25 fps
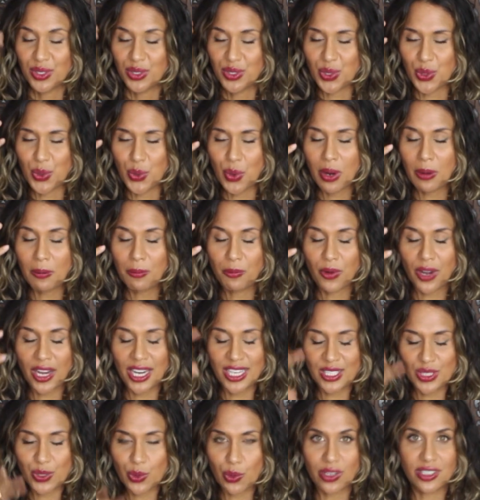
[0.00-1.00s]
to our
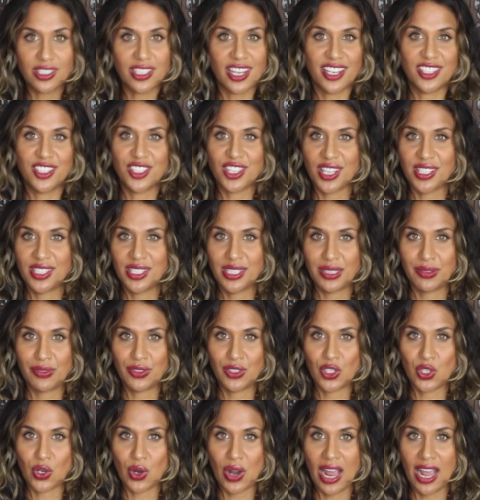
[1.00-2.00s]
brain to our
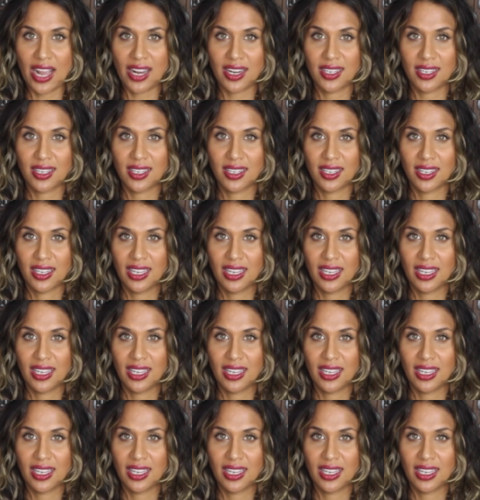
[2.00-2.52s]
digestive tract.